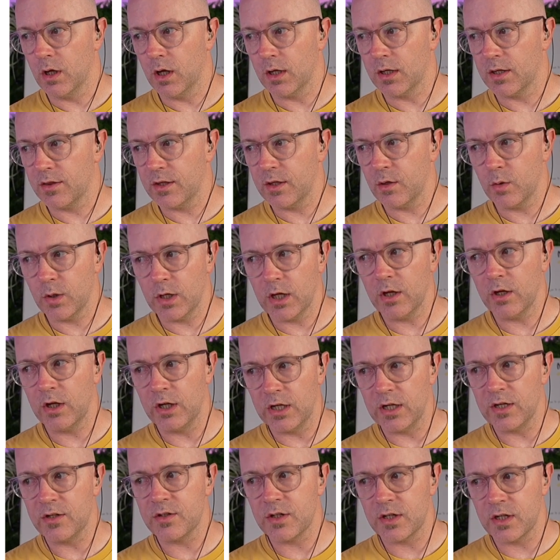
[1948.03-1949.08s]
think we're going to
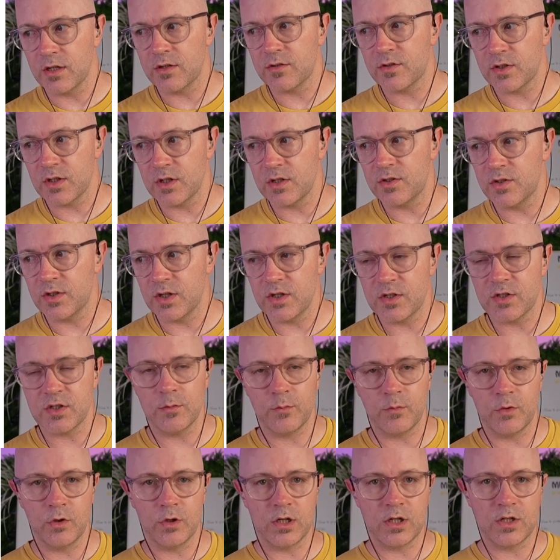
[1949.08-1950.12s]
need to see
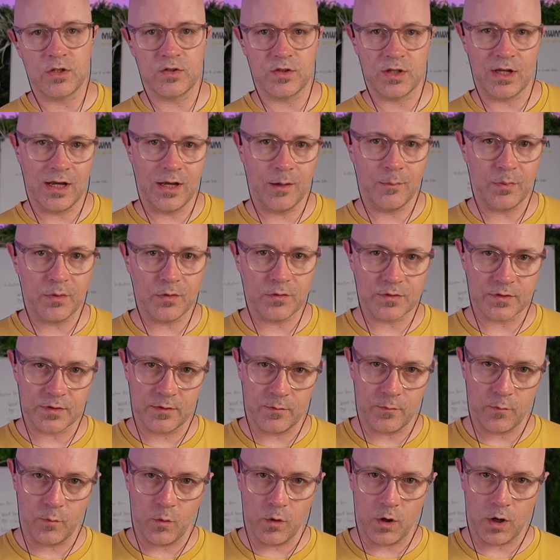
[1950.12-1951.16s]
some good examples
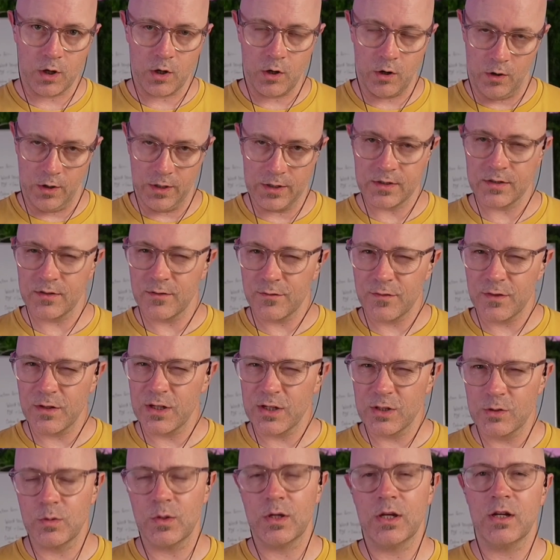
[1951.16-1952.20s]
of what kinds of
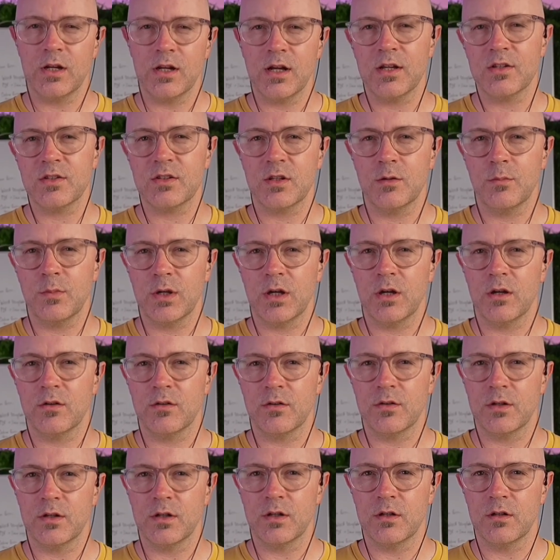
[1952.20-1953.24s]
things we can ask
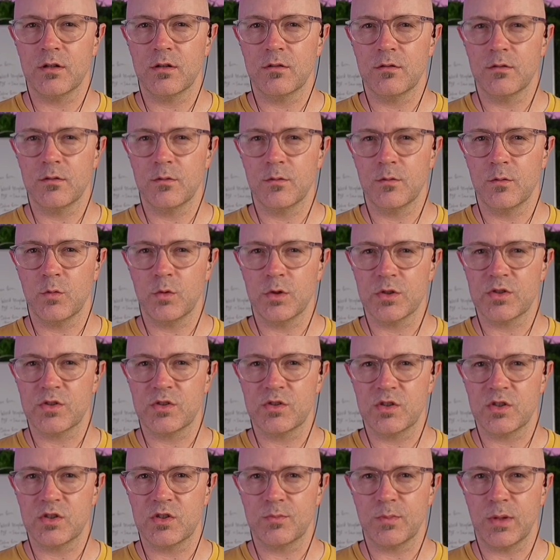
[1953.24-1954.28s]
about what's
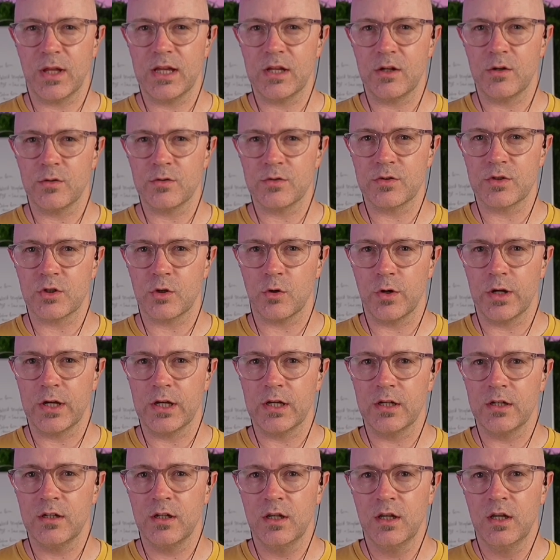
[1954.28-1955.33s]
displayed on
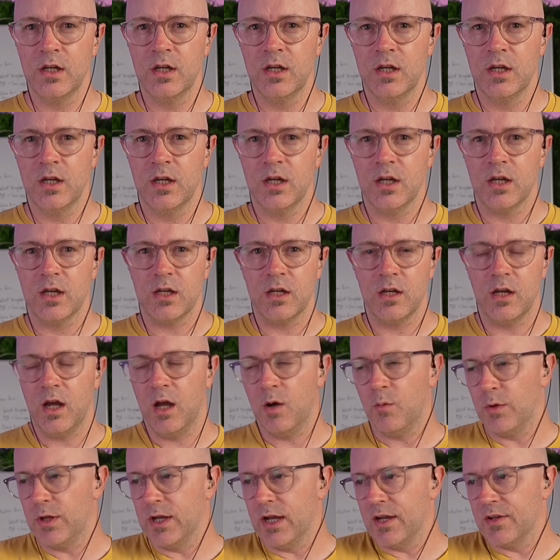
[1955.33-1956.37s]
screen.
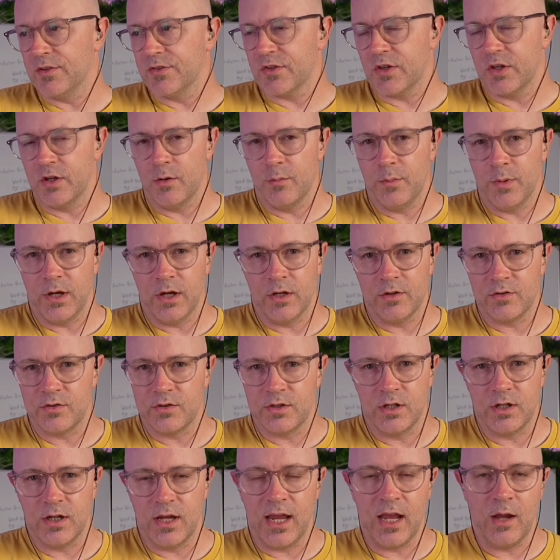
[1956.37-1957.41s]
Are we asking about
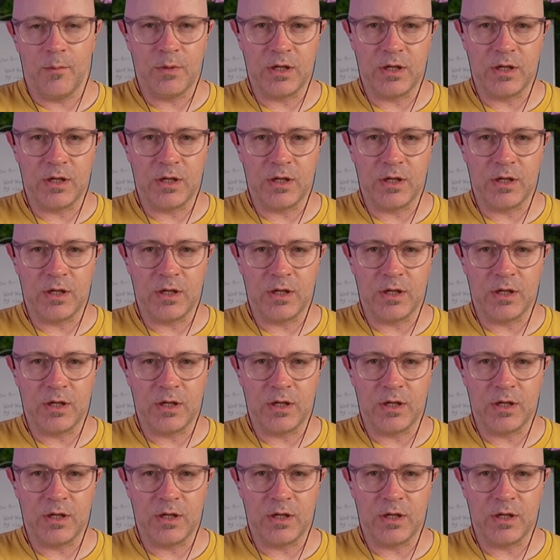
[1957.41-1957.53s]
how